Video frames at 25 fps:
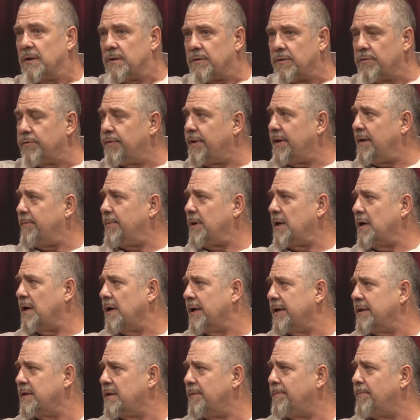or they're
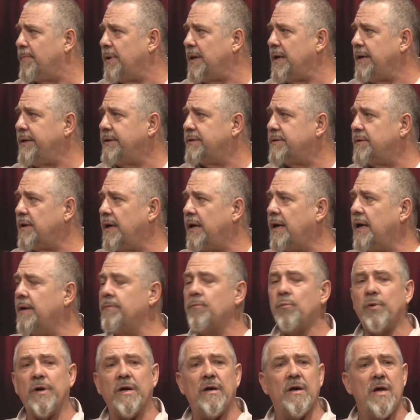behind the beat,
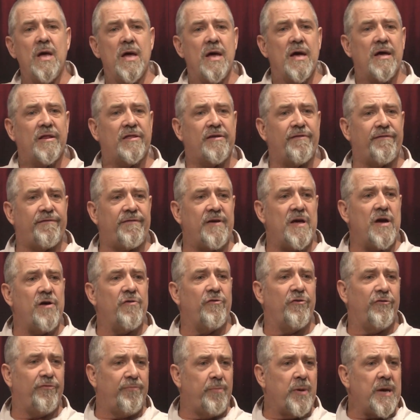and the
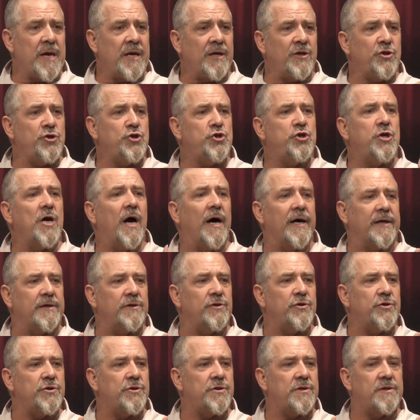fear of being
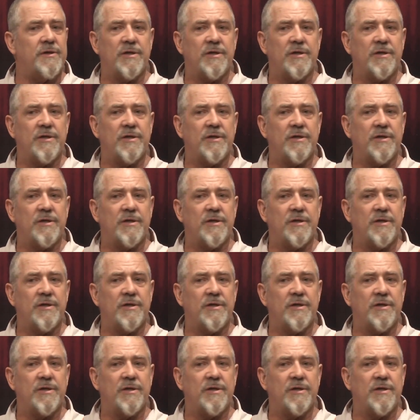judged,